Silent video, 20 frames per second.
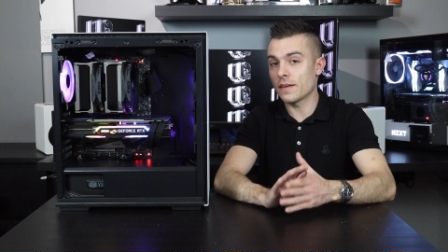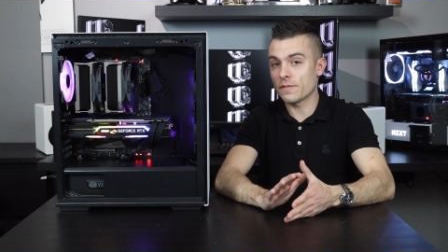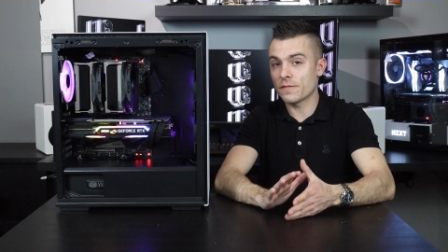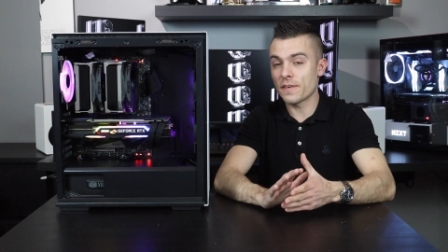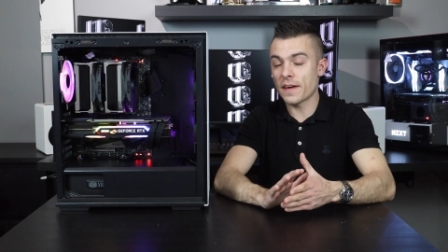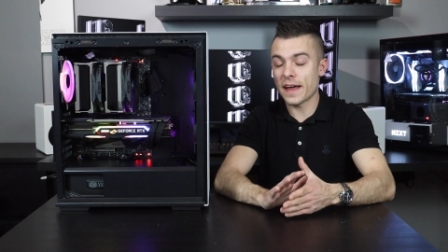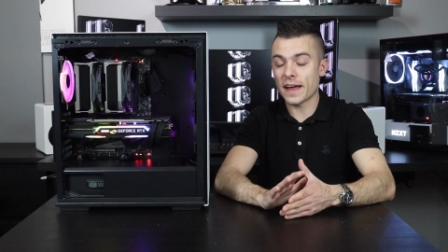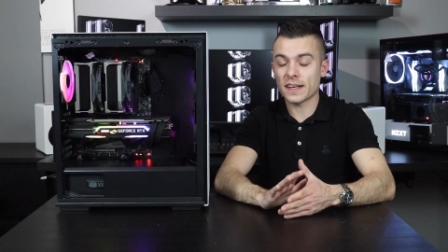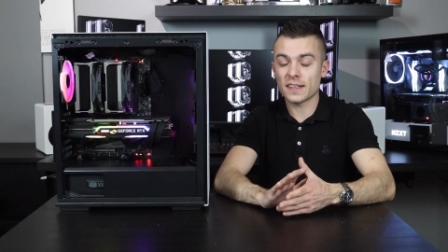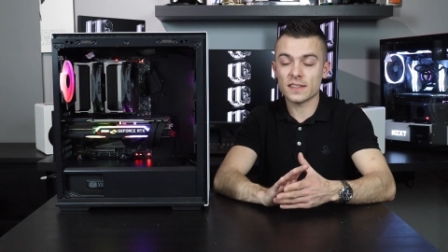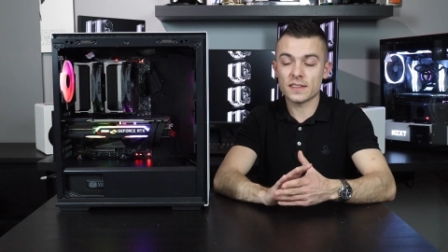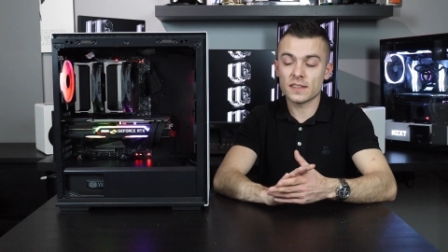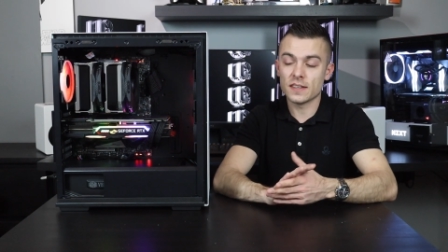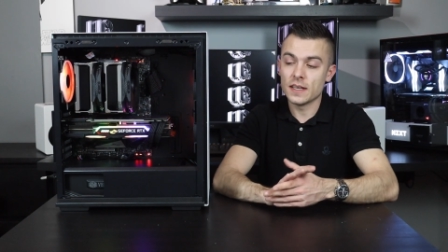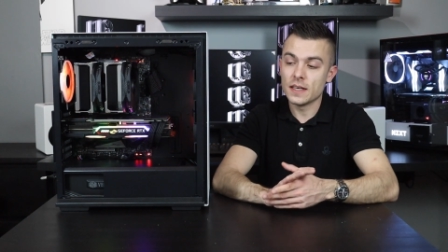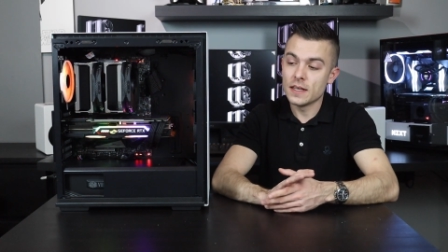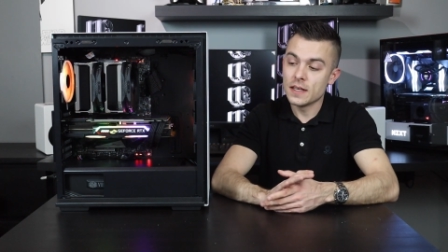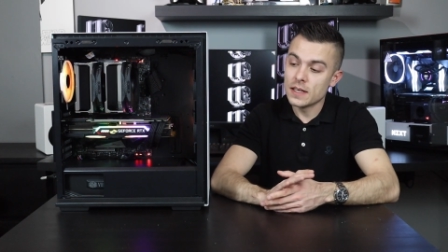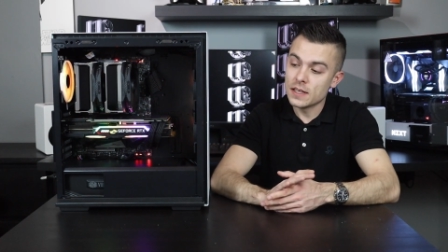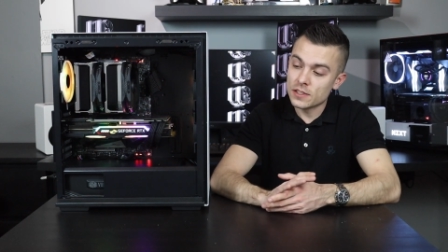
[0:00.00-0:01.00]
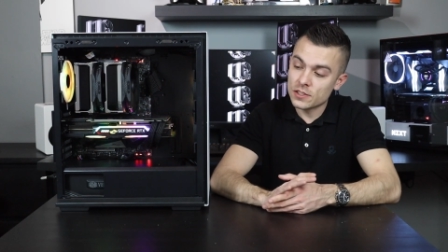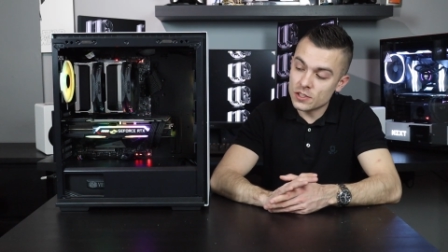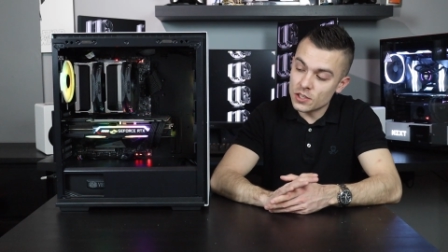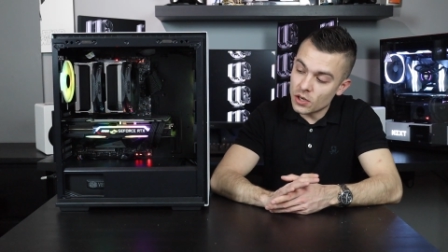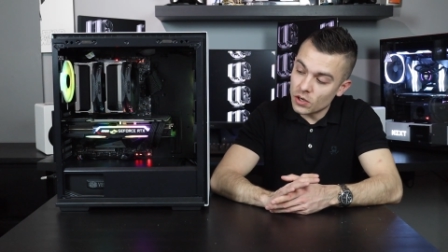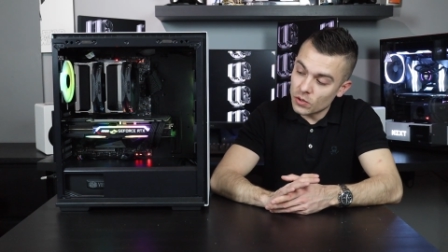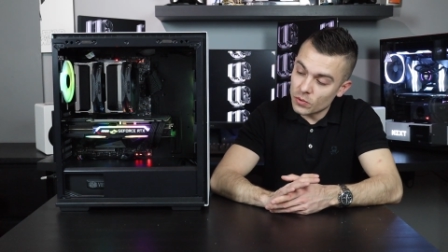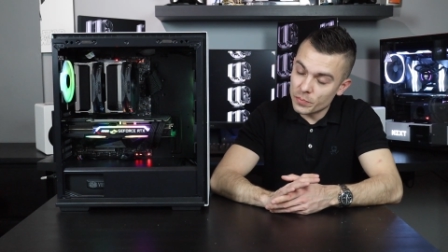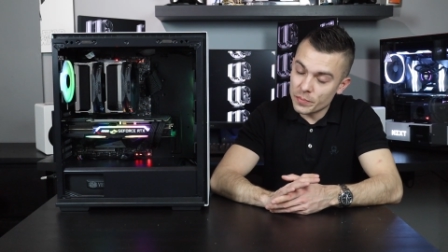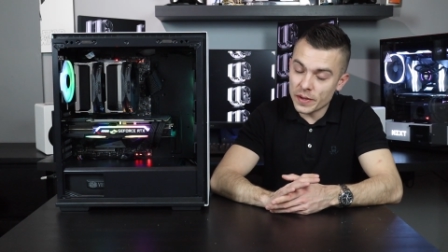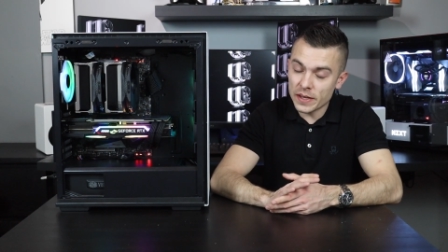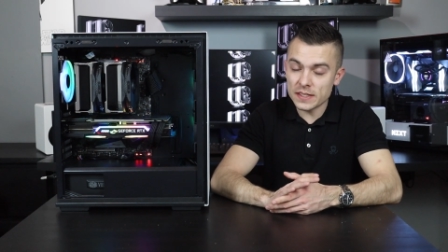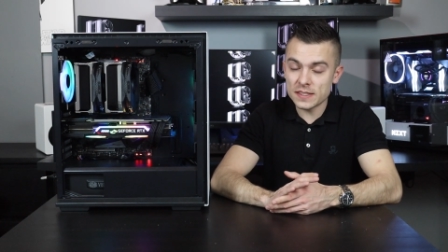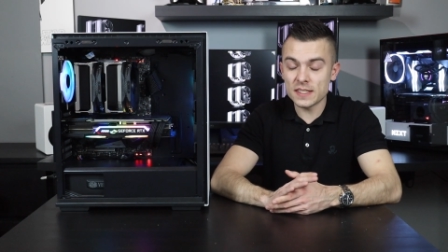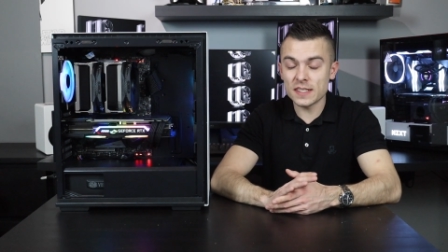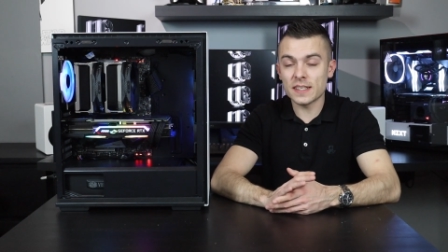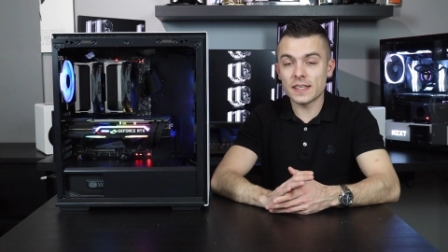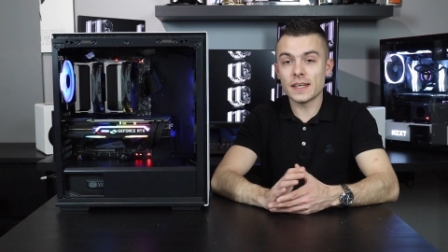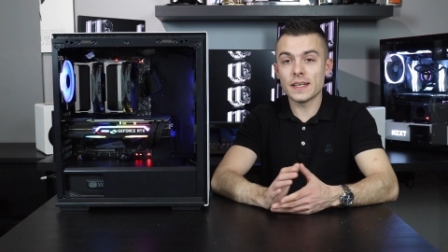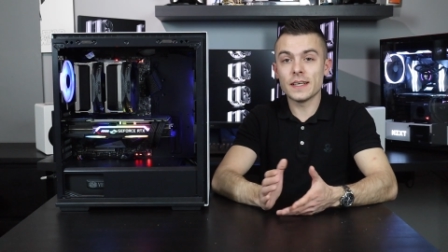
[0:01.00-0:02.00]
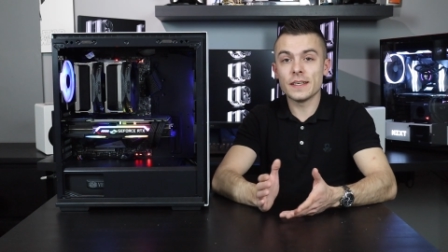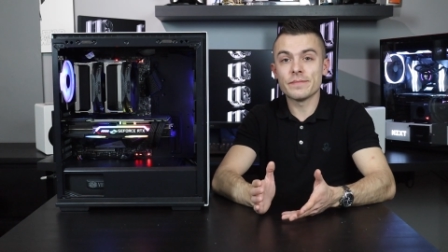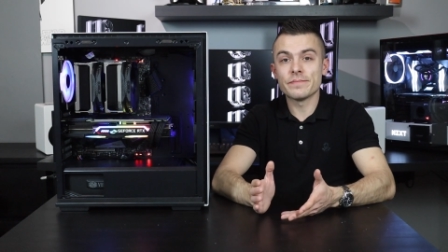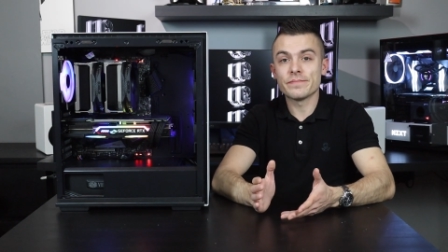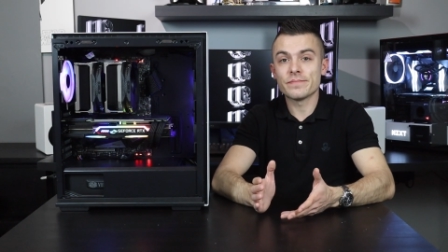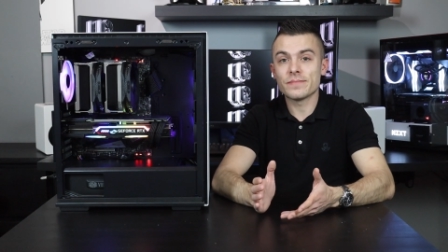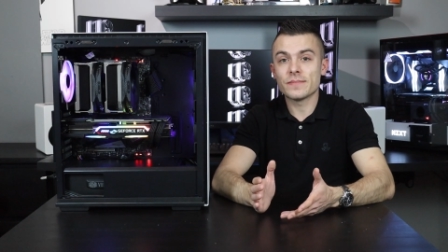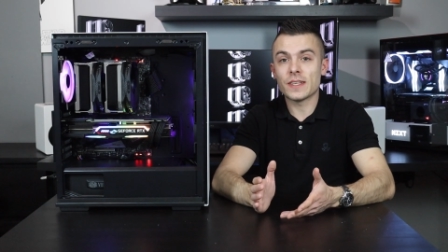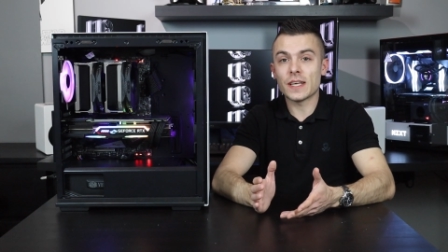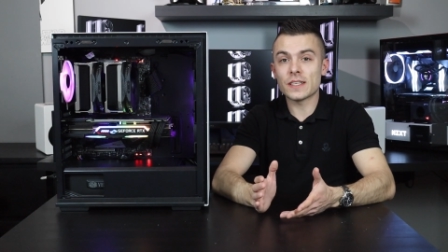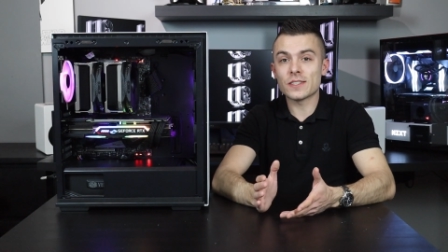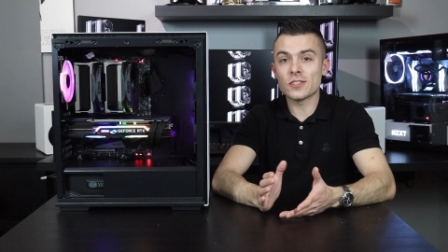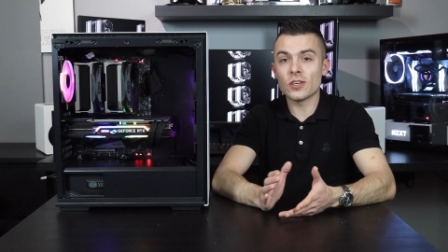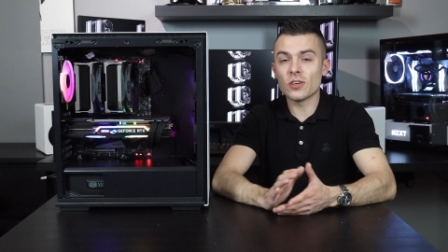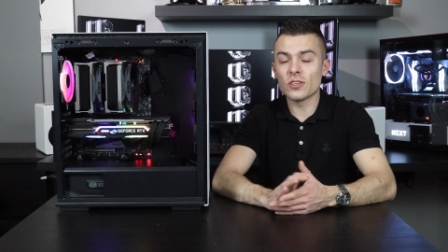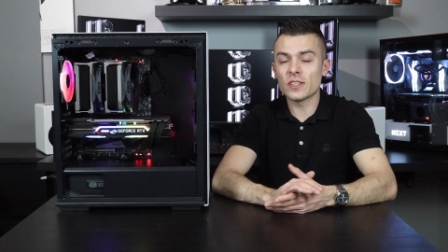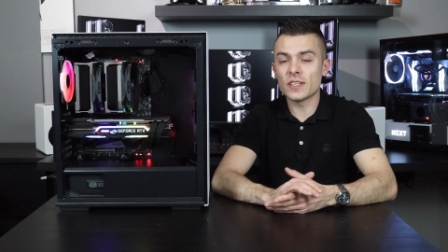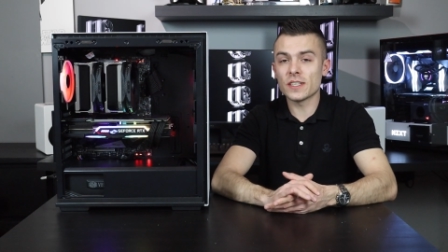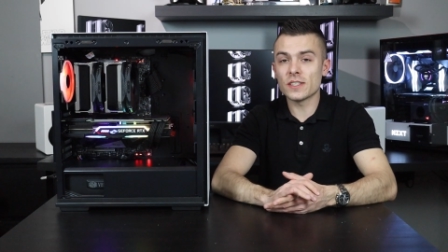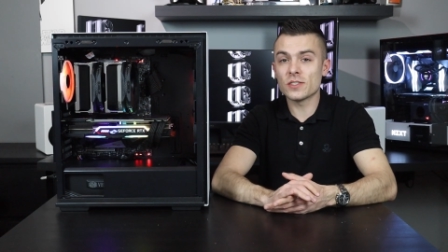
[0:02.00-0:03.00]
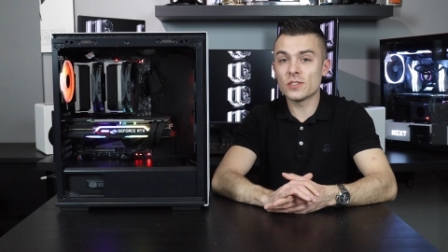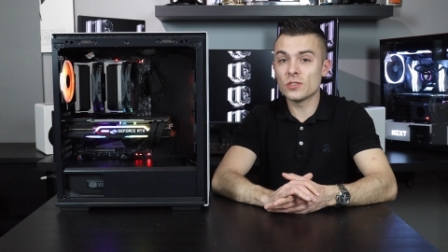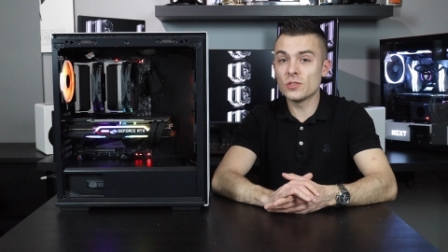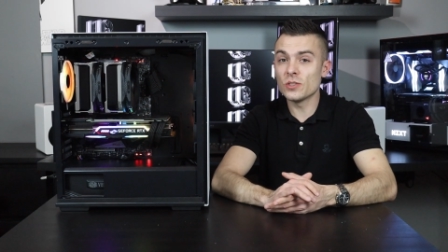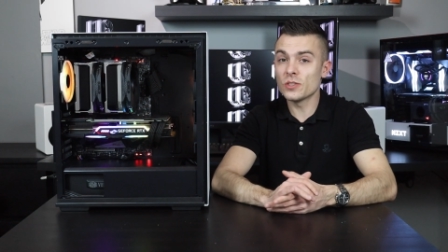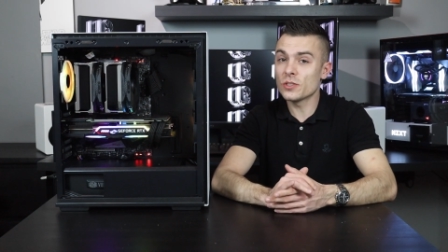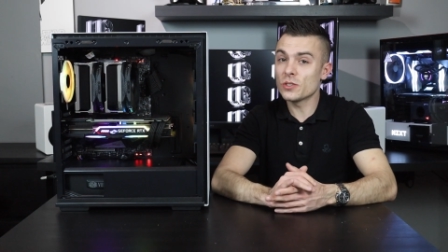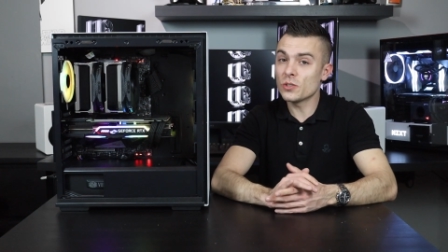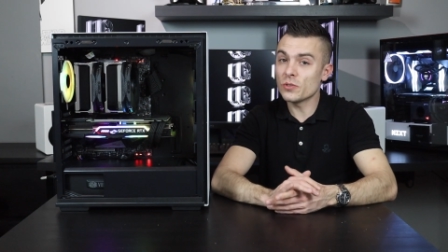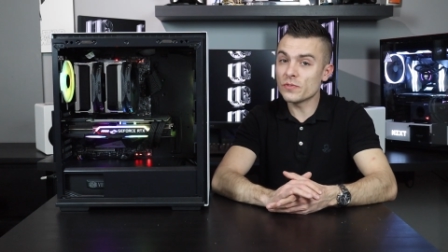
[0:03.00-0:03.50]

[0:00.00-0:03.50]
a fact. So basically that's all there is to it.